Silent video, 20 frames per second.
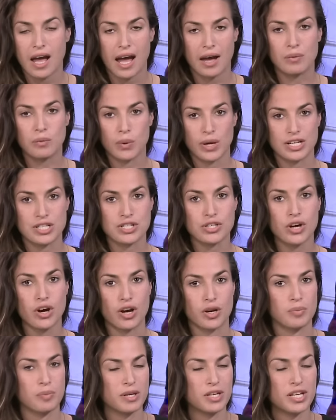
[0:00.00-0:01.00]
and which
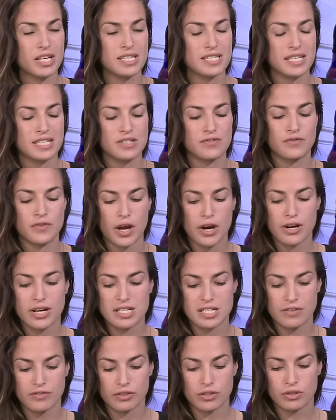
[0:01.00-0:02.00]
not, because it's very
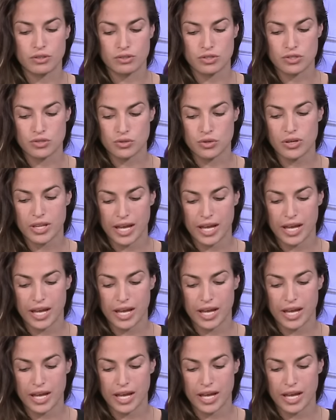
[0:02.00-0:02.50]
difficult to draw